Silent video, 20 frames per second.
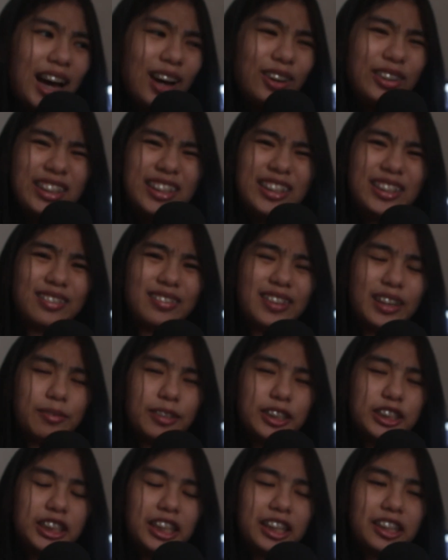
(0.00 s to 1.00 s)
how did you find
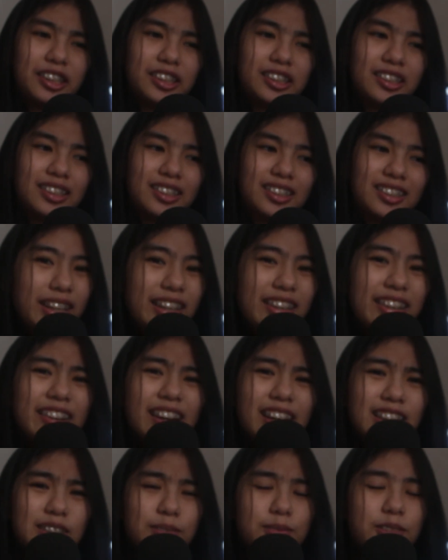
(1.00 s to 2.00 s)
my channel? Why did you
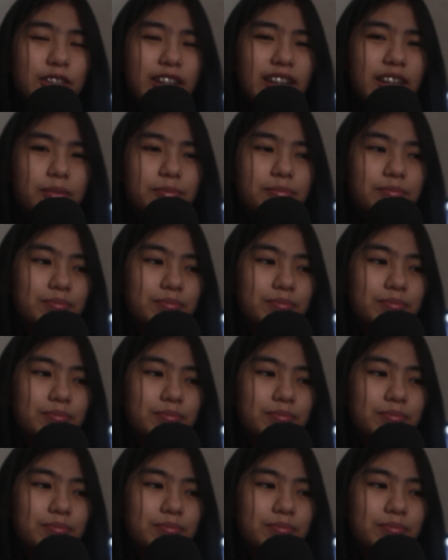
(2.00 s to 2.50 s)
guys subscribe?